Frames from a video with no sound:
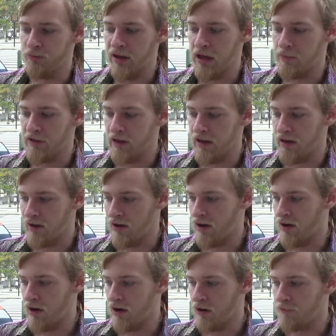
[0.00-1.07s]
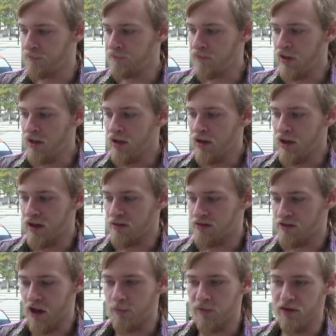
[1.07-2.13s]
Maybe it um, it
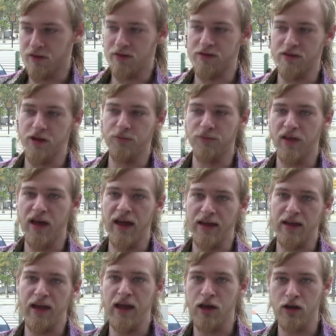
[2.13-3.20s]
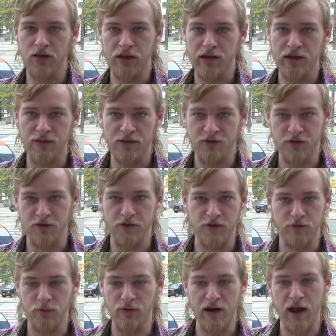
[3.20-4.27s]
summons some like aliens
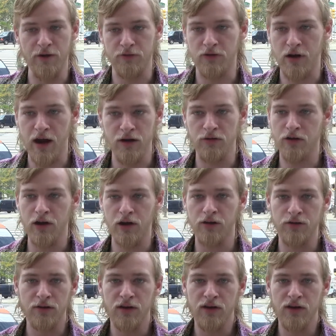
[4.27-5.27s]
or whatever. I don't know.